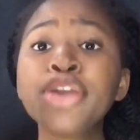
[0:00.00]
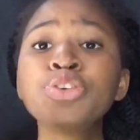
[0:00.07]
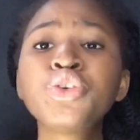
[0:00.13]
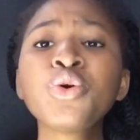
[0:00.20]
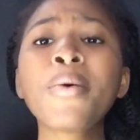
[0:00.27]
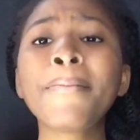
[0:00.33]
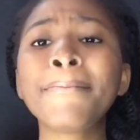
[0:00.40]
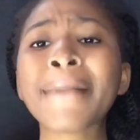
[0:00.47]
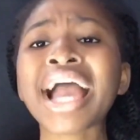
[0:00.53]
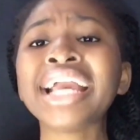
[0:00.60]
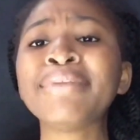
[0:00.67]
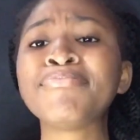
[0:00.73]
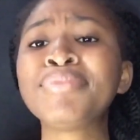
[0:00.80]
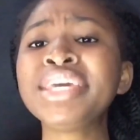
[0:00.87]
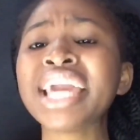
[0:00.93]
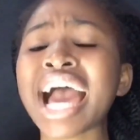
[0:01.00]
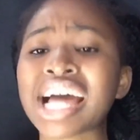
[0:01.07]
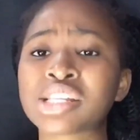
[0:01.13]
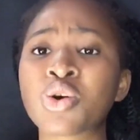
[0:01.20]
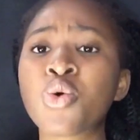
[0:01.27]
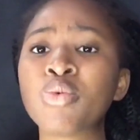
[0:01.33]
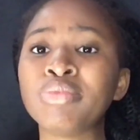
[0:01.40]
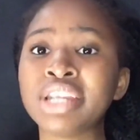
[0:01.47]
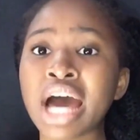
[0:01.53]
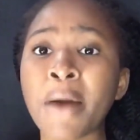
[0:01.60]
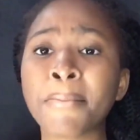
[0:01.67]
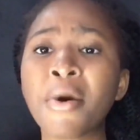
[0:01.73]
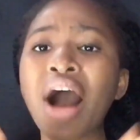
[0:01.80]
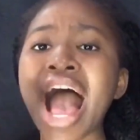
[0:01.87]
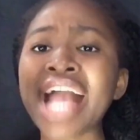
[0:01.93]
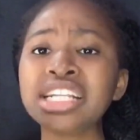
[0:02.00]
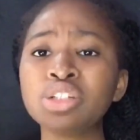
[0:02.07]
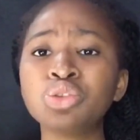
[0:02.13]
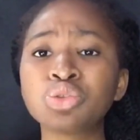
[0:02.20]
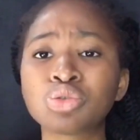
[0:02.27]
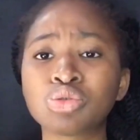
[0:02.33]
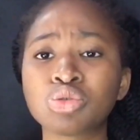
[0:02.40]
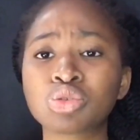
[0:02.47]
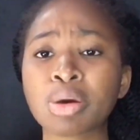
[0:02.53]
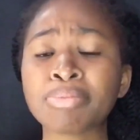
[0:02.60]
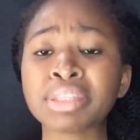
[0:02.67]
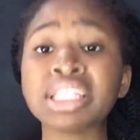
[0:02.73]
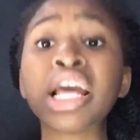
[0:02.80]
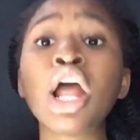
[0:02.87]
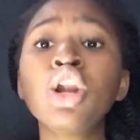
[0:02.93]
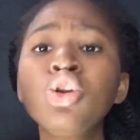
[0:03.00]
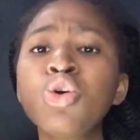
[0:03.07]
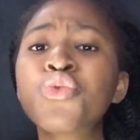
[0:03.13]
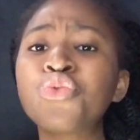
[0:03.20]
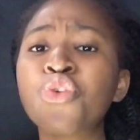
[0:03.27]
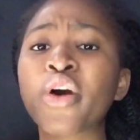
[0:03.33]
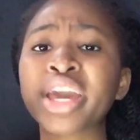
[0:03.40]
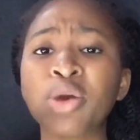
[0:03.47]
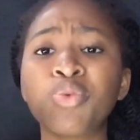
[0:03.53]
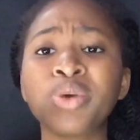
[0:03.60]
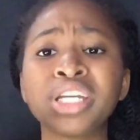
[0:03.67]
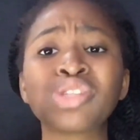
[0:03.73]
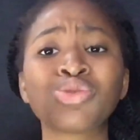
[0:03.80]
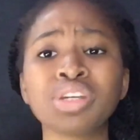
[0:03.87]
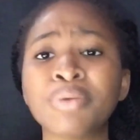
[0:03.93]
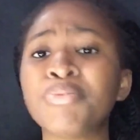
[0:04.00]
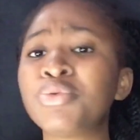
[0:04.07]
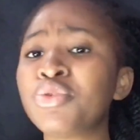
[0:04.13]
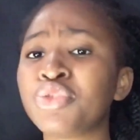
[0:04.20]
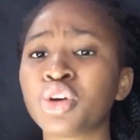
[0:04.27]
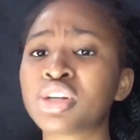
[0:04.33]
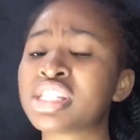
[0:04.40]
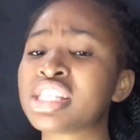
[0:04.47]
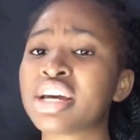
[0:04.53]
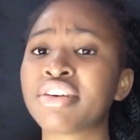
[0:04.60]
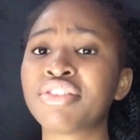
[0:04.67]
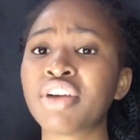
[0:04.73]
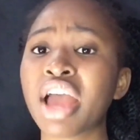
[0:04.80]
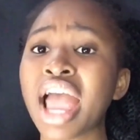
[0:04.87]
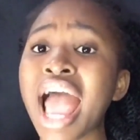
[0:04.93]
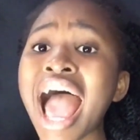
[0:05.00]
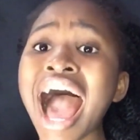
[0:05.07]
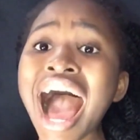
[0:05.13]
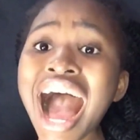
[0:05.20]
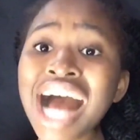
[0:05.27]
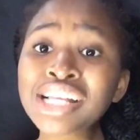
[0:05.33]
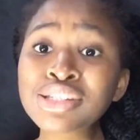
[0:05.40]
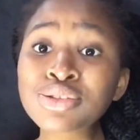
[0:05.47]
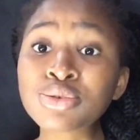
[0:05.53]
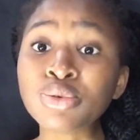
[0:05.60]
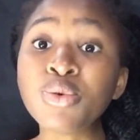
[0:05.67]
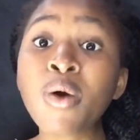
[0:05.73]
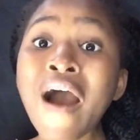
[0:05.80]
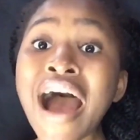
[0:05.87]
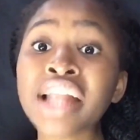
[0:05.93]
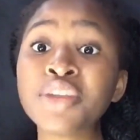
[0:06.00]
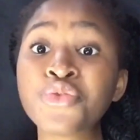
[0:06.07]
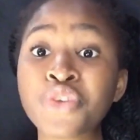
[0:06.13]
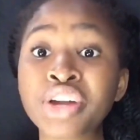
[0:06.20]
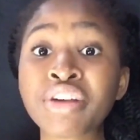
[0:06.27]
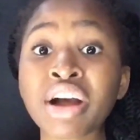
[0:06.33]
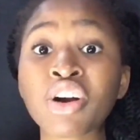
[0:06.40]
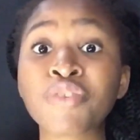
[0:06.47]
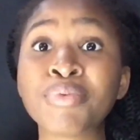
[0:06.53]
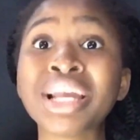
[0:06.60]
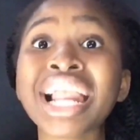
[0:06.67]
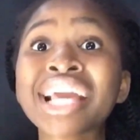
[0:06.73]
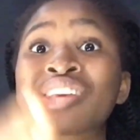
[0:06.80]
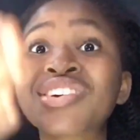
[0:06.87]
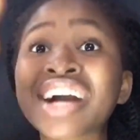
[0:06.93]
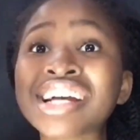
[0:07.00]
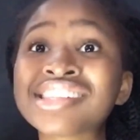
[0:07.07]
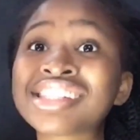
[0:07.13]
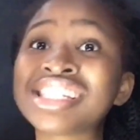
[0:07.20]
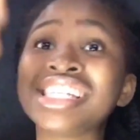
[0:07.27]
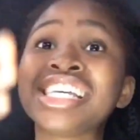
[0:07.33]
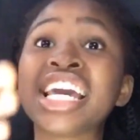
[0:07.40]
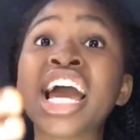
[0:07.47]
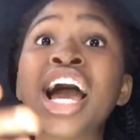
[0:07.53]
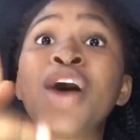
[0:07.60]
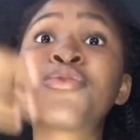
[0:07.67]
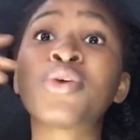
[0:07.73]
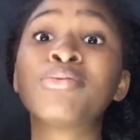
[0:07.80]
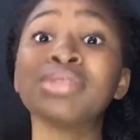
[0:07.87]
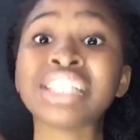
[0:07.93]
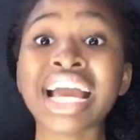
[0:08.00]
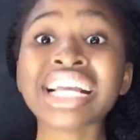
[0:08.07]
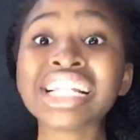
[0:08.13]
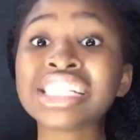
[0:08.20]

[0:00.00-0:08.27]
You might be at home now, but I need you to do something. Look for a way to improve yourself. ASUU and the federal government, like you can see, from,